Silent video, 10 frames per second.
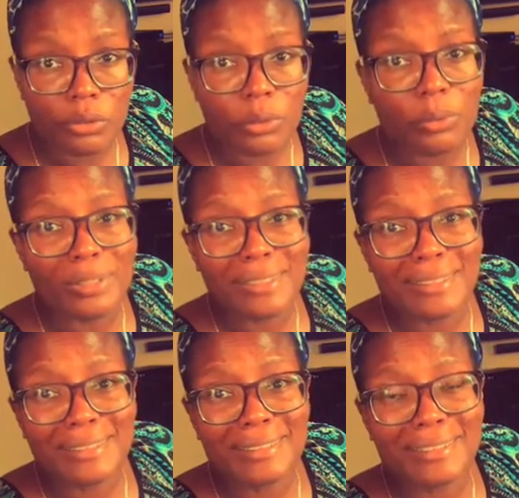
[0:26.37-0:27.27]

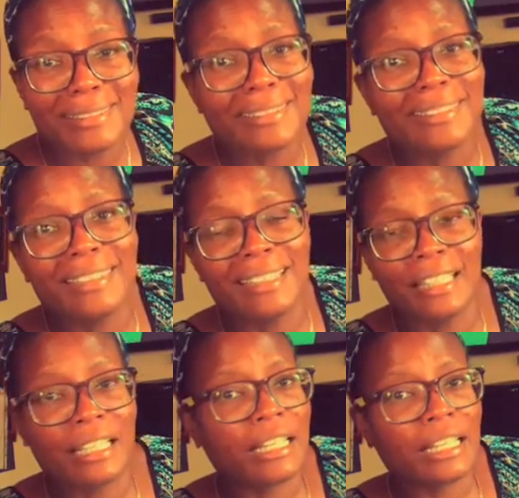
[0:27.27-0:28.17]
noise.
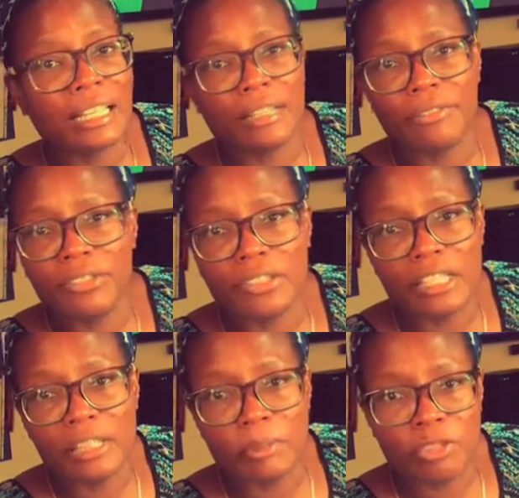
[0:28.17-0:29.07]
If you see
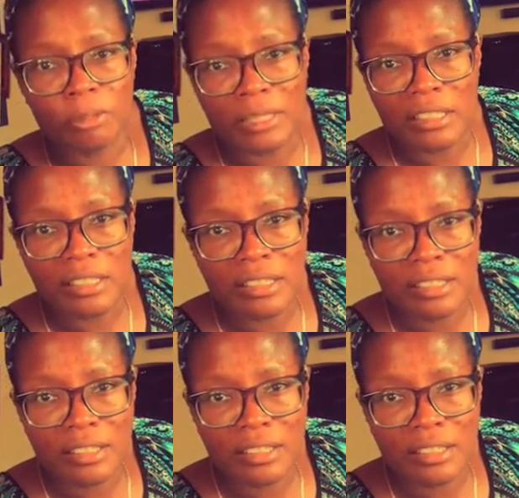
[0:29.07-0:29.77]
any movements,